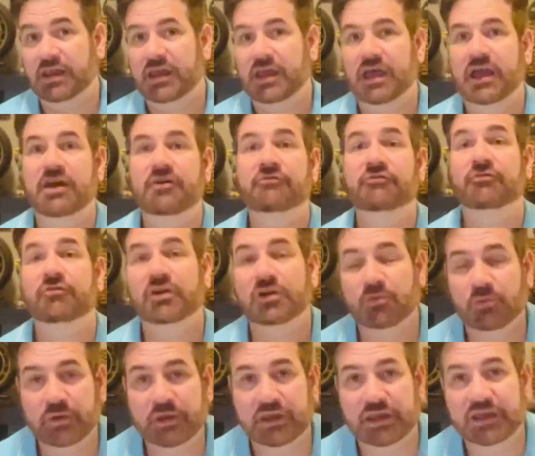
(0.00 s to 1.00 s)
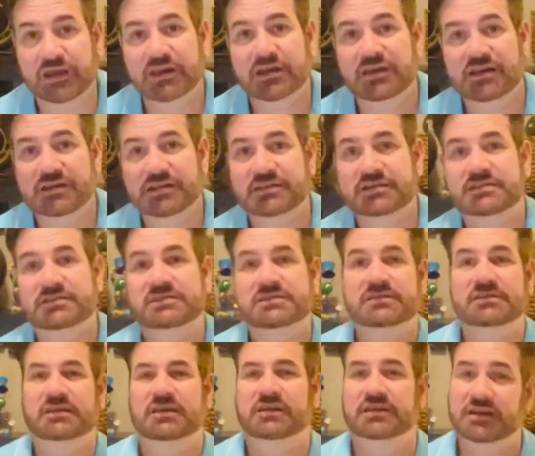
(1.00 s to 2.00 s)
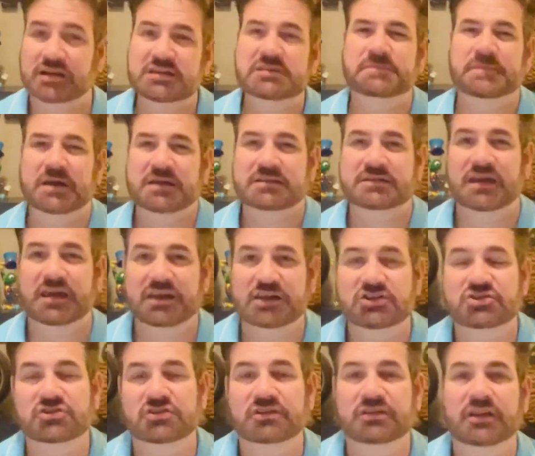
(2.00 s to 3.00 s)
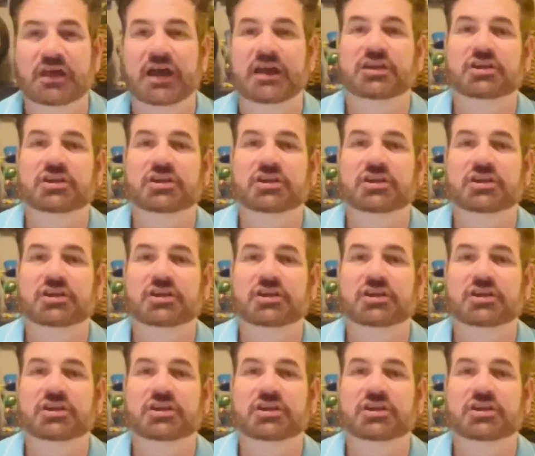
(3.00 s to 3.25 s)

every week, it's an expectation that